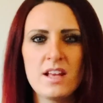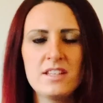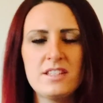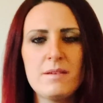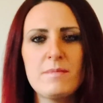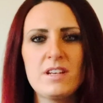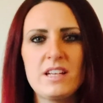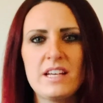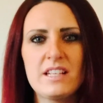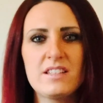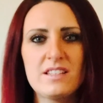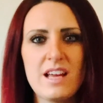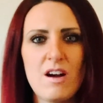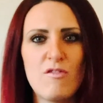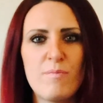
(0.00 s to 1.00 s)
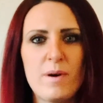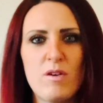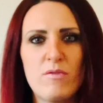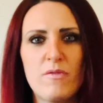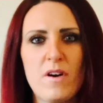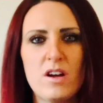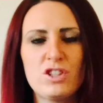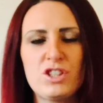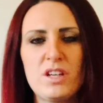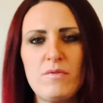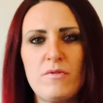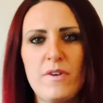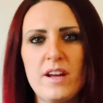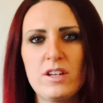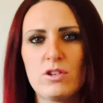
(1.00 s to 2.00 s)
Similarly, in South Belfast, Sinn
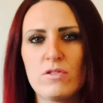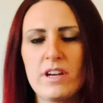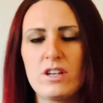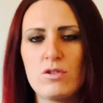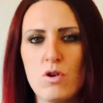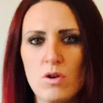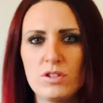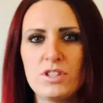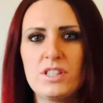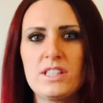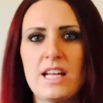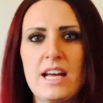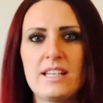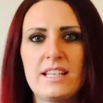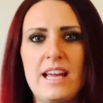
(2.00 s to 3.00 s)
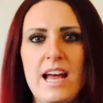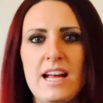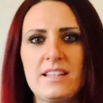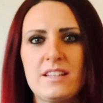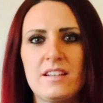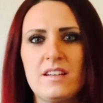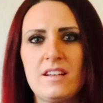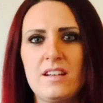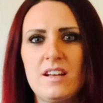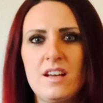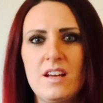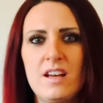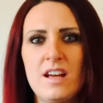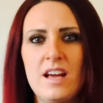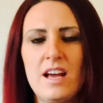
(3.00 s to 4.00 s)
Féin agreed not to stand a candidate,
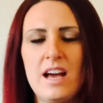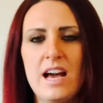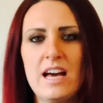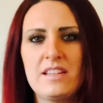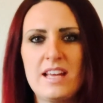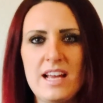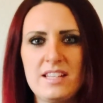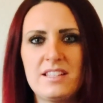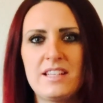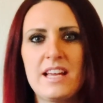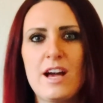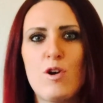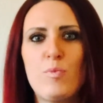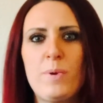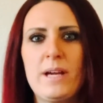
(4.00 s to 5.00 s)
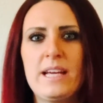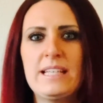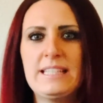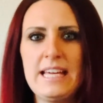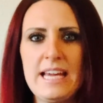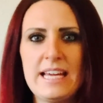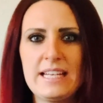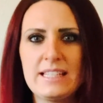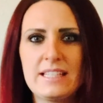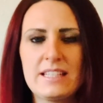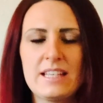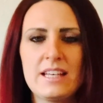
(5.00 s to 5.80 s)
and the SDLP did.